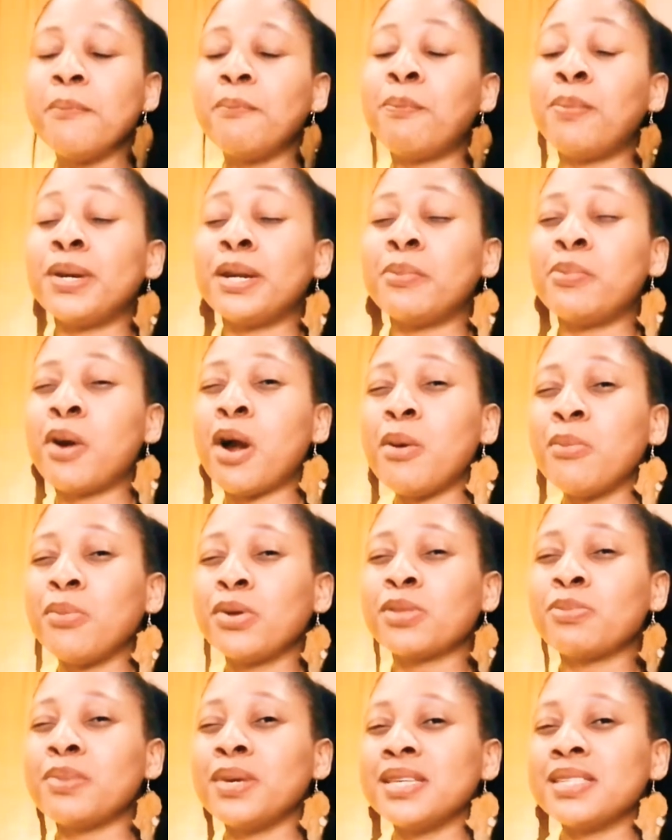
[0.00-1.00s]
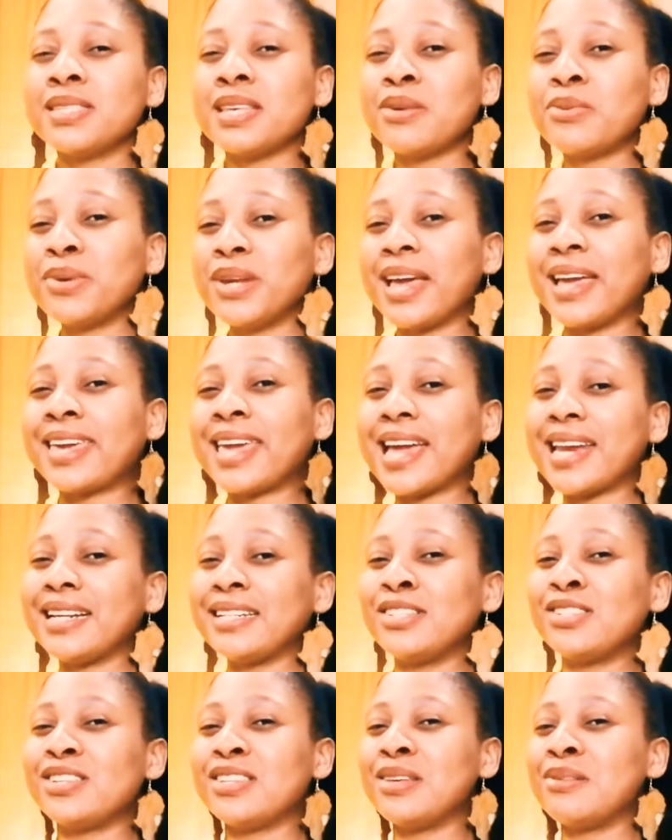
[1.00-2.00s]
But the problem with me is that when I get
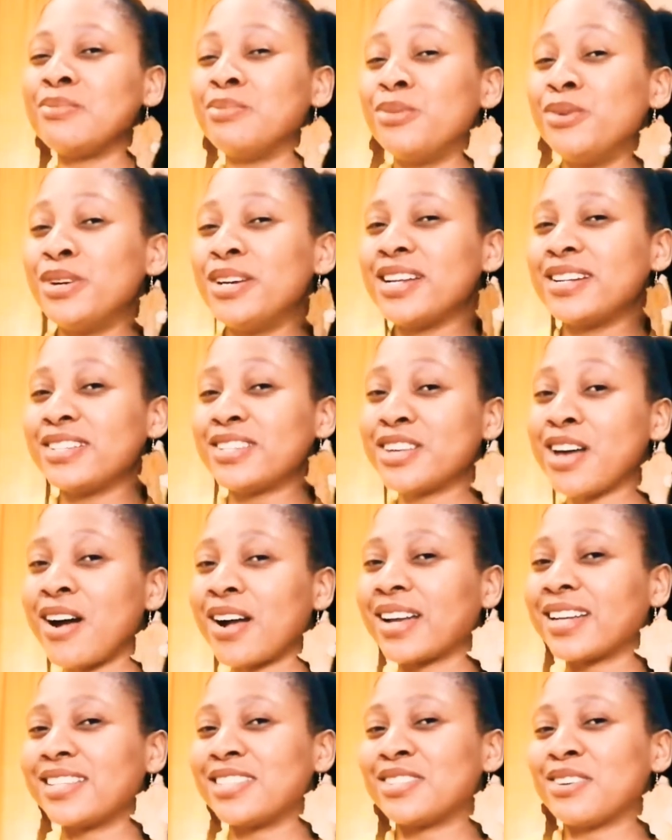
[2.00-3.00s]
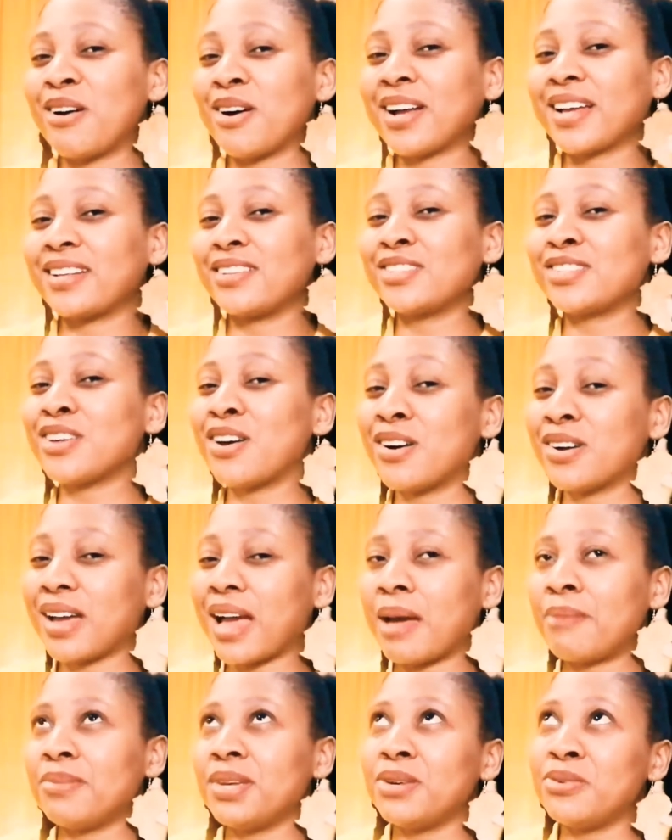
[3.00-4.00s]
into the mood and talk, I
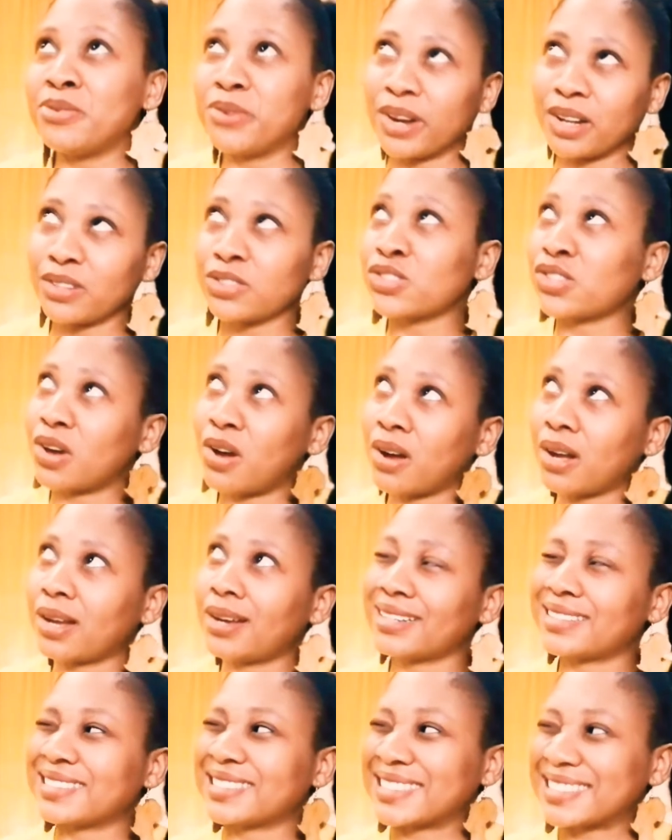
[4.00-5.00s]
mean real talk.